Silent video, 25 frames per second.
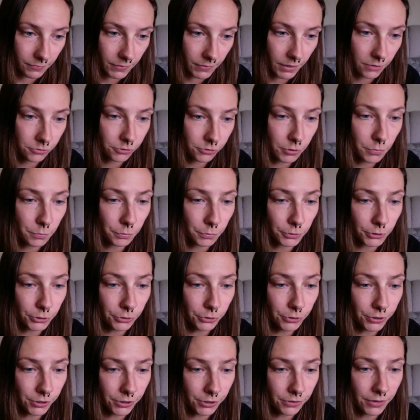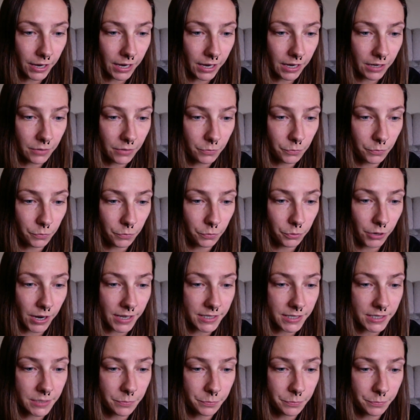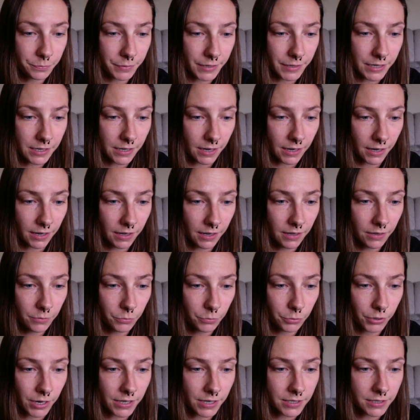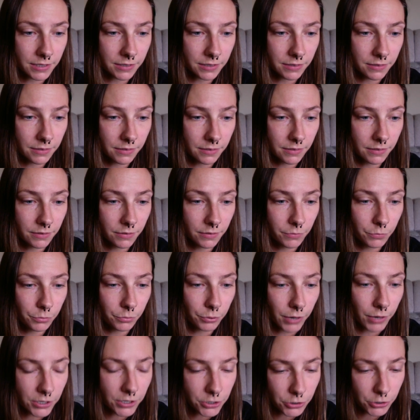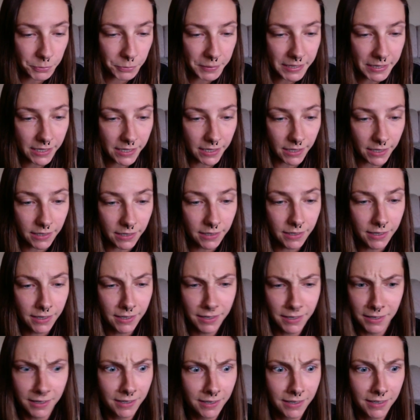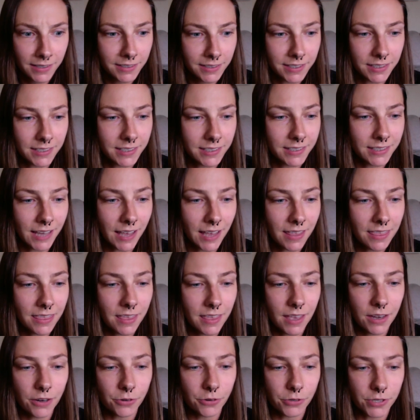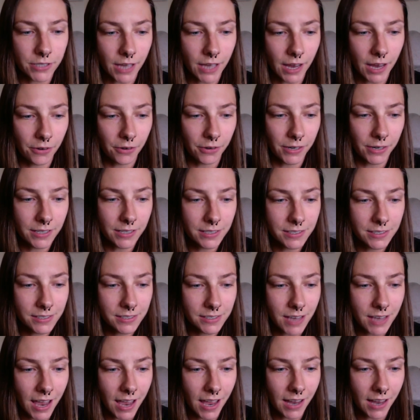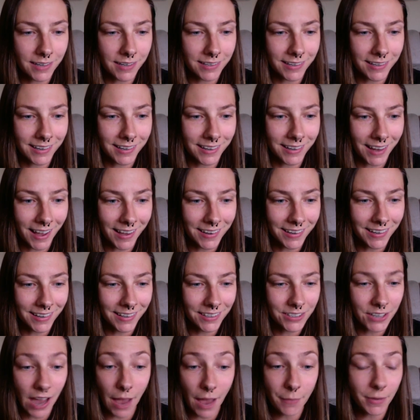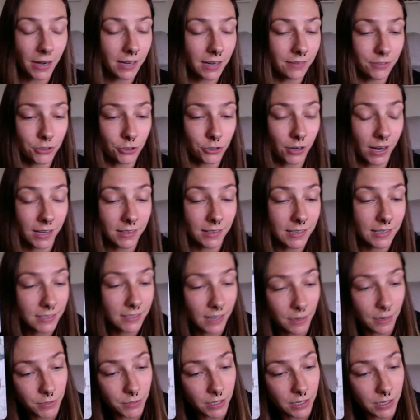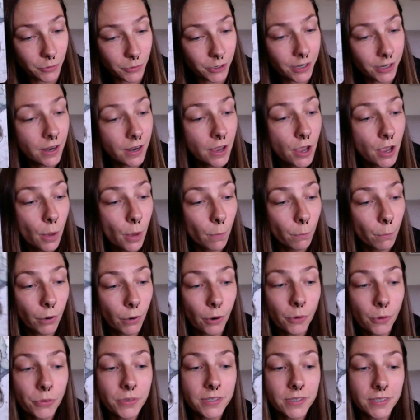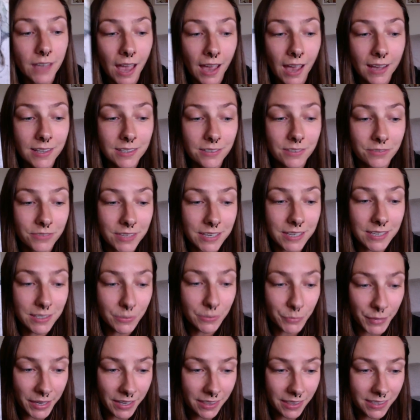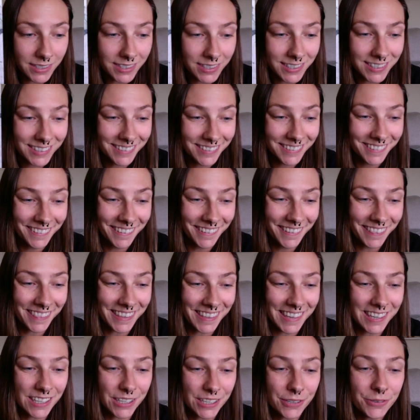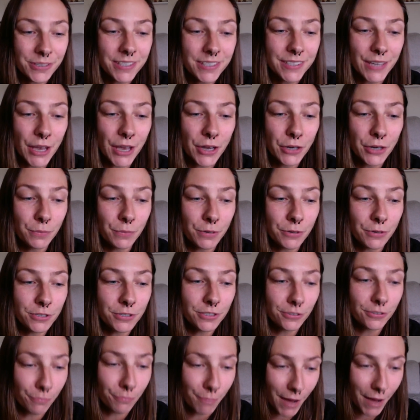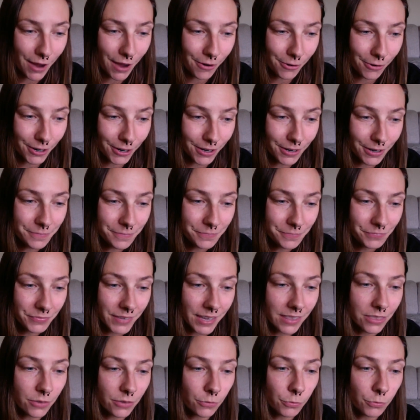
From Pluto and Proserpina, Pros Proserpina to Seth and Osiris, and Inanna to, I'm not even trying these names anymore, both sides of these myths, the use and abuse of power, and the